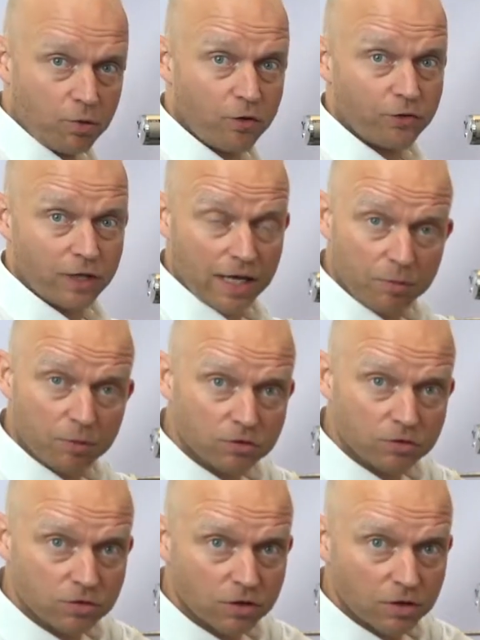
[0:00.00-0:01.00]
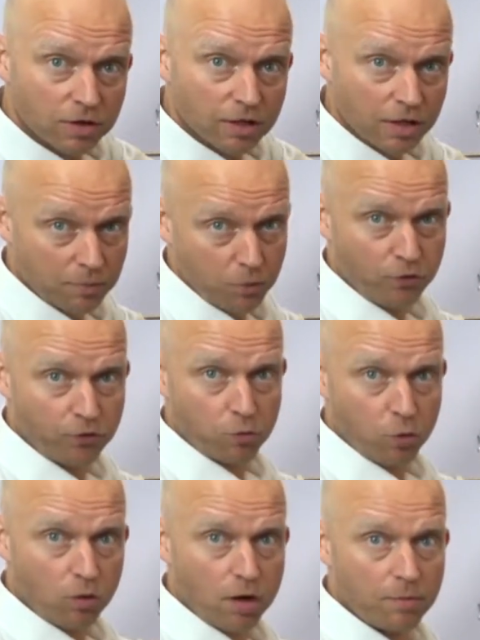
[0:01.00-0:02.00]
perfect labels in a
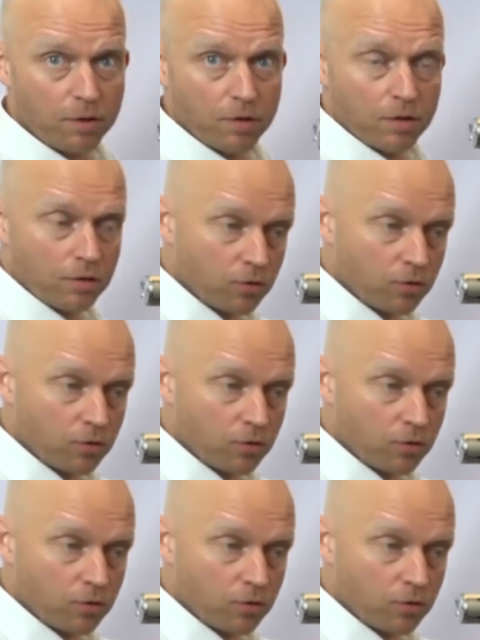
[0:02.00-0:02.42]
perfect roll-up,